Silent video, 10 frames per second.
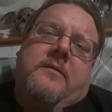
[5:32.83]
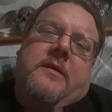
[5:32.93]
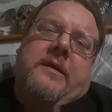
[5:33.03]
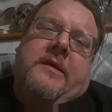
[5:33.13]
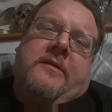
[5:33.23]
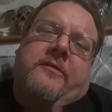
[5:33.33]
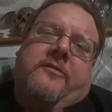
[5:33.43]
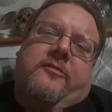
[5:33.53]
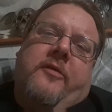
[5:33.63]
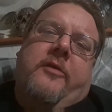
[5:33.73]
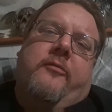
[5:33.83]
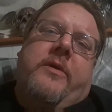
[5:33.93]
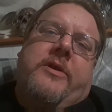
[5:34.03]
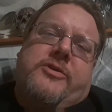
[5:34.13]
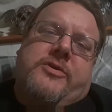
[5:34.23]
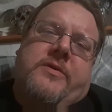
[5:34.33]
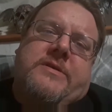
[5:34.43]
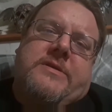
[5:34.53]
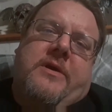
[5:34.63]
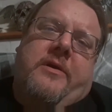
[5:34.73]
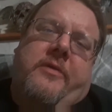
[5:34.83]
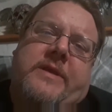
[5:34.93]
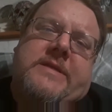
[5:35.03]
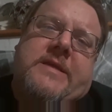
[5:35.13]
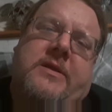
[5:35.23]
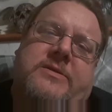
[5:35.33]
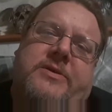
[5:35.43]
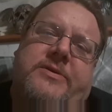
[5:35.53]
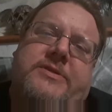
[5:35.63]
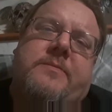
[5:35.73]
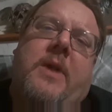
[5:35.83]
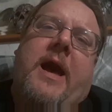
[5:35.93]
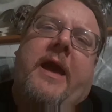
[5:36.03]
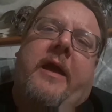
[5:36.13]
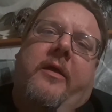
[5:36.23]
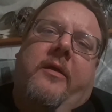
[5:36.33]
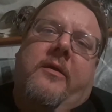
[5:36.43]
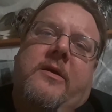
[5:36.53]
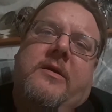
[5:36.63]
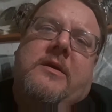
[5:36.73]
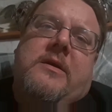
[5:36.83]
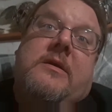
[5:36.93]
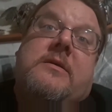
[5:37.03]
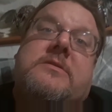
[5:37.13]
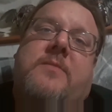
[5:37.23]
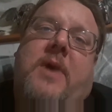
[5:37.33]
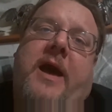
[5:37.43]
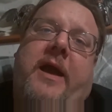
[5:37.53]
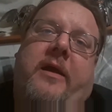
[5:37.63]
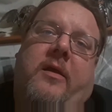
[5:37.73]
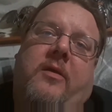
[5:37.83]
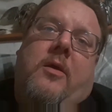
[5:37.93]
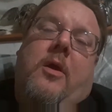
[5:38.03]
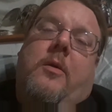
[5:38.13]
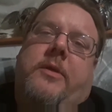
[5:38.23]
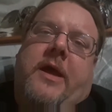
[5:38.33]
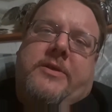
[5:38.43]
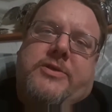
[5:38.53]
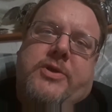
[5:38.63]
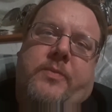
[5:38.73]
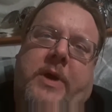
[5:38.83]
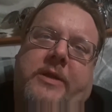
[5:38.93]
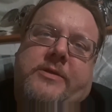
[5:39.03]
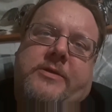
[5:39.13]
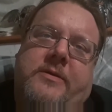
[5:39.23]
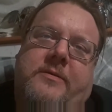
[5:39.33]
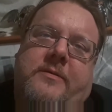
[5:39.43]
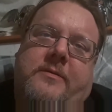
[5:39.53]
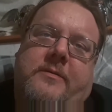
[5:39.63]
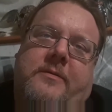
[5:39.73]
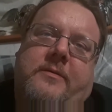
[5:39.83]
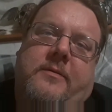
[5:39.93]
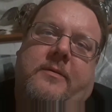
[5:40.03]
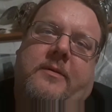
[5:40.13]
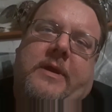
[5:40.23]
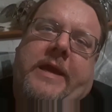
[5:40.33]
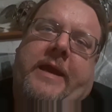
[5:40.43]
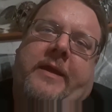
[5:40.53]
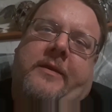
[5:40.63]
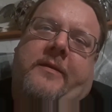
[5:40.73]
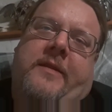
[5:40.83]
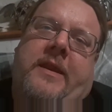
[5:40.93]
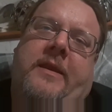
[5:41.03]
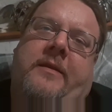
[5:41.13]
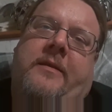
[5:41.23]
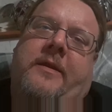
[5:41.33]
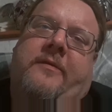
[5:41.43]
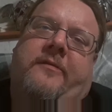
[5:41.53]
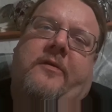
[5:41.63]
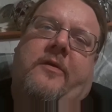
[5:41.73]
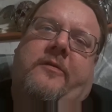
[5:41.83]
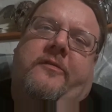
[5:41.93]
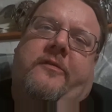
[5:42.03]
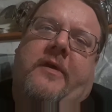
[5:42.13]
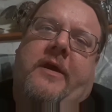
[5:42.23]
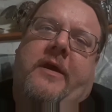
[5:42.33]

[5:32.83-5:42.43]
is trying to reassure his daughter. He tells her, "Smile, smile, not too much." And then he starts